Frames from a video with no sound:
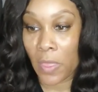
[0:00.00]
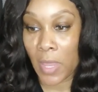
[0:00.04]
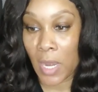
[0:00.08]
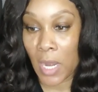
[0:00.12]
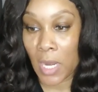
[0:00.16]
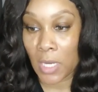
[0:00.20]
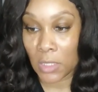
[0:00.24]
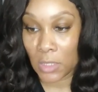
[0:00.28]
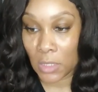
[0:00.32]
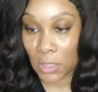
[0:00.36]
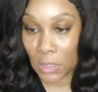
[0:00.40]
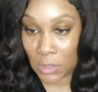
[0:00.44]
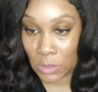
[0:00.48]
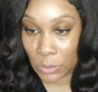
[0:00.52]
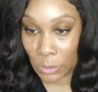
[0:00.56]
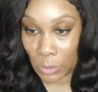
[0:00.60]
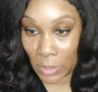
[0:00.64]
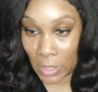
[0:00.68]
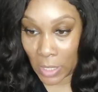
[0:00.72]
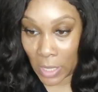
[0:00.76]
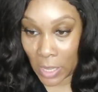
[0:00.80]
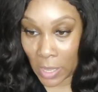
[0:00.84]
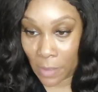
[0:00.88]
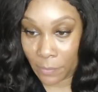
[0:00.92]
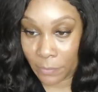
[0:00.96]
that I need to
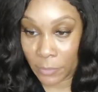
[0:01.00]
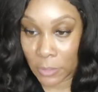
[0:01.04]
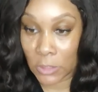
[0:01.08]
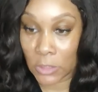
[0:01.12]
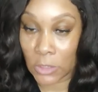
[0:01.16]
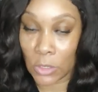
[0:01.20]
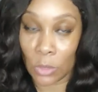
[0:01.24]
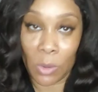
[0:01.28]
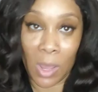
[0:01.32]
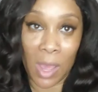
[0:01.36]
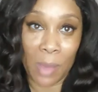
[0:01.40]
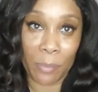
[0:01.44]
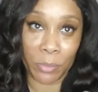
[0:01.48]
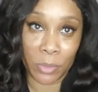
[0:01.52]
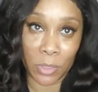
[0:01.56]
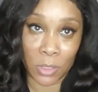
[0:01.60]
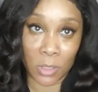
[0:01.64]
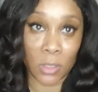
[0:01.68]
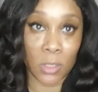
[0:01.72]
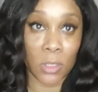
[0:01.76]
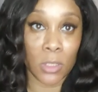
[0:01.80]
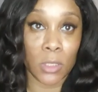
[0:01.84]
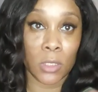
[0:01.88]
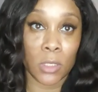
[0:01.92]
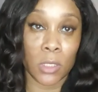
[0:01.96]
accomplish so I
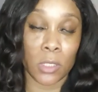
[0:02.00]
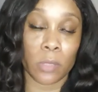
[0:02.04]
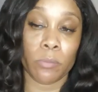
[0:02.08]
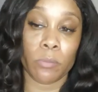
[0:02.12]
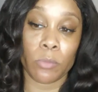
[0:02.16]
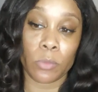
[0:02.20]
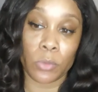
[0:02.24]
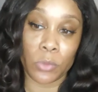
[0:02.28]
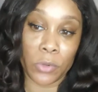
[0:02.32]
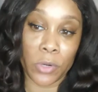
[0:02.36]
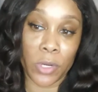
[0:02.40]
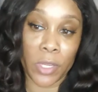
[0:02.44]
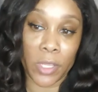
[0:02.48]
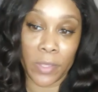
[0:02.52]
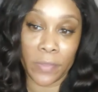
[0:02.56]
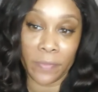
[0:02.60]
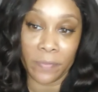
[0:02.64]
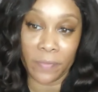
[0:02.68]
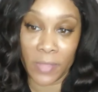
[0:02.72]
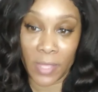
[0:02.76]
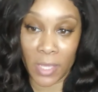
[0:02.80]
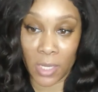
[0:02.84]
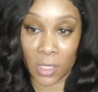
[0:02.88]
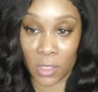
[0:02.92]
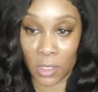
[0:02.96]
put a little more
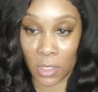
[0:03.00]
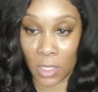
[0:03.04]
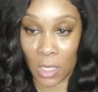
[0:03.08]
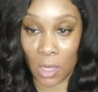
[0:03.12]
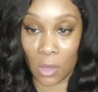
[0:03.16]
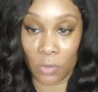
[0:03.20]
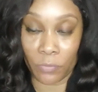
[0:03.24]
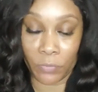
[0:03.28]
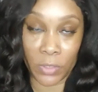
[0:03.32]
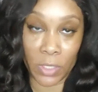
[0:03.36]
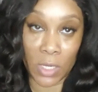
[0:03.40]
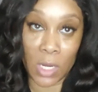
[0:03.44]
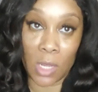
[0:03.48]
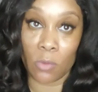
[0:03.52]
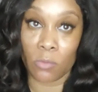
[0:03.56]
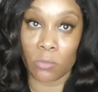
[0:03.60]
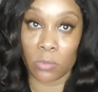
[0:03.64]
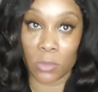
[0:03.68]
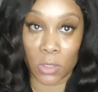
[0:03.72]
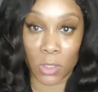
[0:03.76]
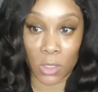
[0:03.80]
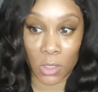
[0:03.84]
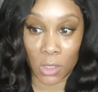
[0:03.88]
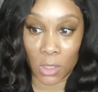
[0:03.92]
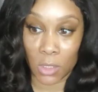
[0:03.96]
in that account than I
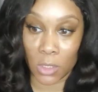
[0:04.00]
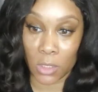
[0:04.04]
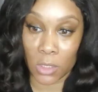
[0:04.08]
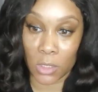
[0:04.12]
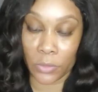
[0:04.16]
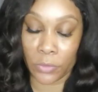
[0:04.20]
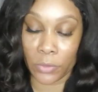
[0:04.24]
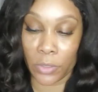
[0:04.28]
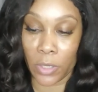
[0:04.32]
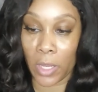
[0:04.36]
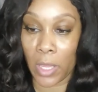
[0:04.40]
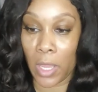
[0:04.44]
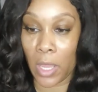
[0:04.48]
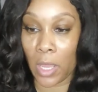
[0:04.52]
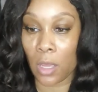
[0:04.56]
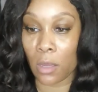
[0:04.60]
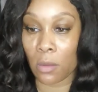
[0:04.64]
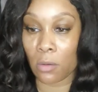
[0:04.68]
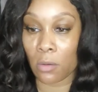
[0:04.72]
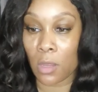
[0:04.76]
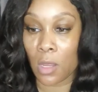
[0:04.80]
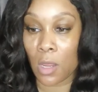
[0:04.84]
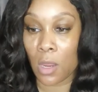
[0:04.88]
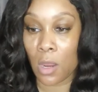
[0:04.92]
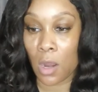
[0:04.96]
would any other
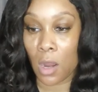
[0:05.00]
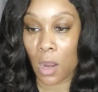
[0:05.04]
account